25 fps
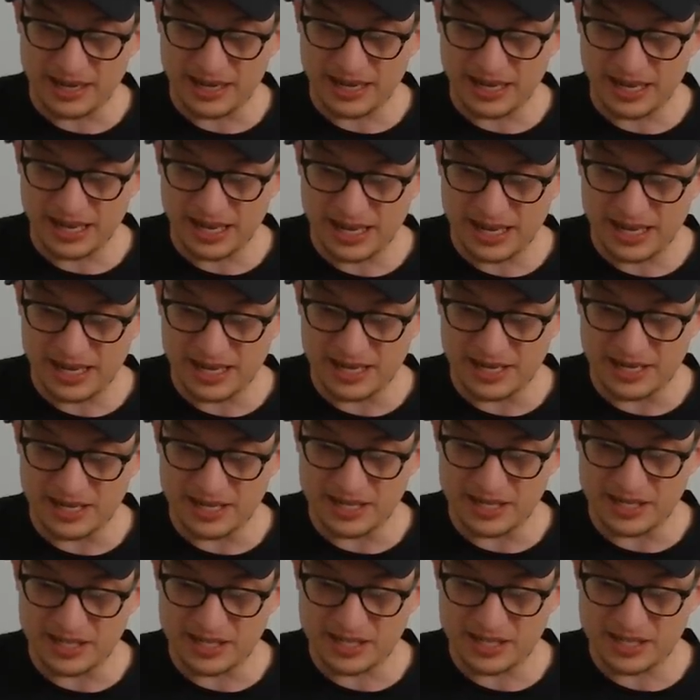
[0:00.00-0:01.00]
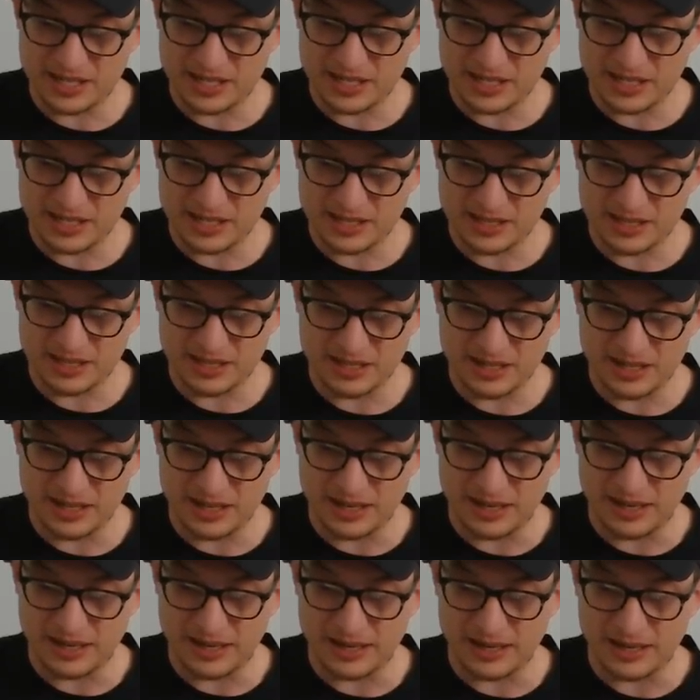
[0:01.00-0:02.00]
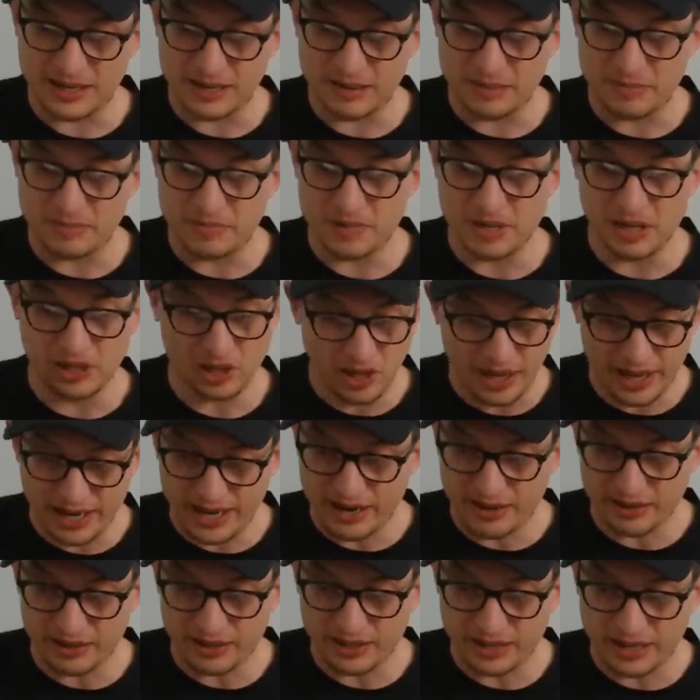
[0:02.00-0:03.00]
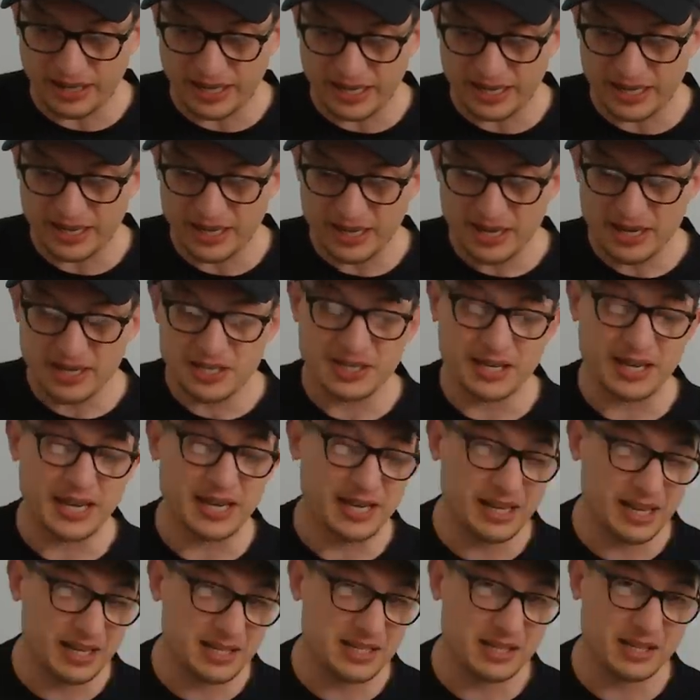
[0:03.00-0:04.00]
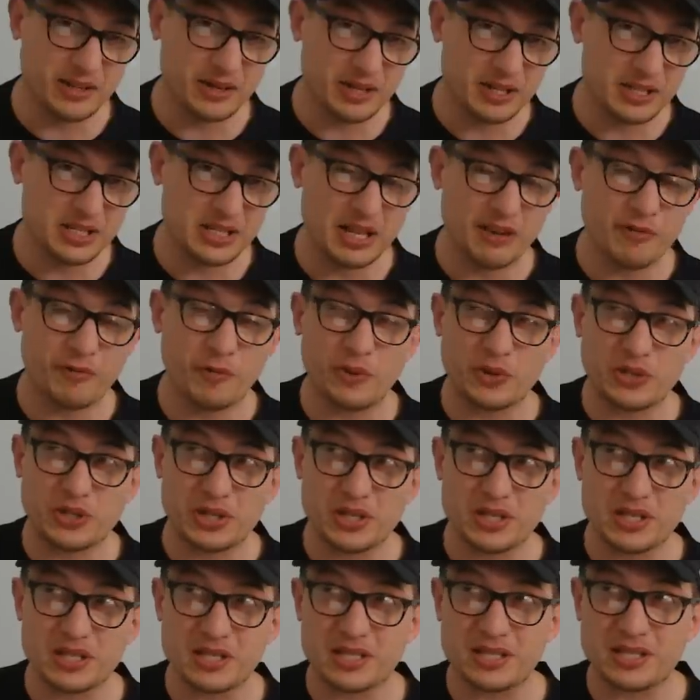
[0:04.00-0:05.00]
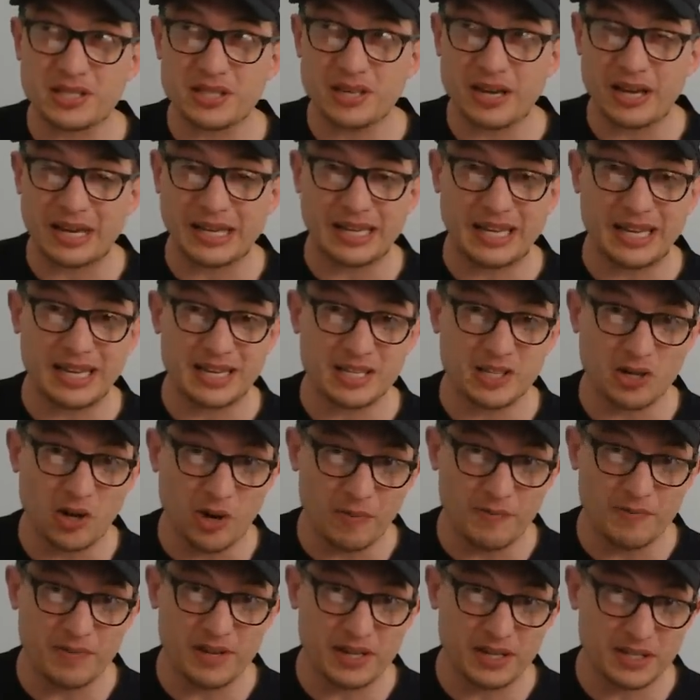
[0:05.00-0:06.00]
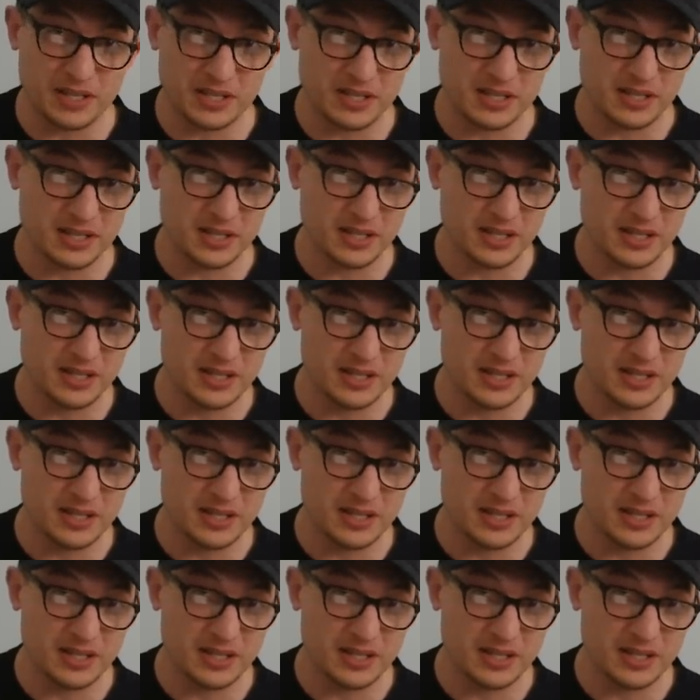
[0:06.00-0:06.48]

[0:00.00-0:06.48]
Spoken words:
He is your line-out guy. So he does a lot of stuff which is, I guess, obvious.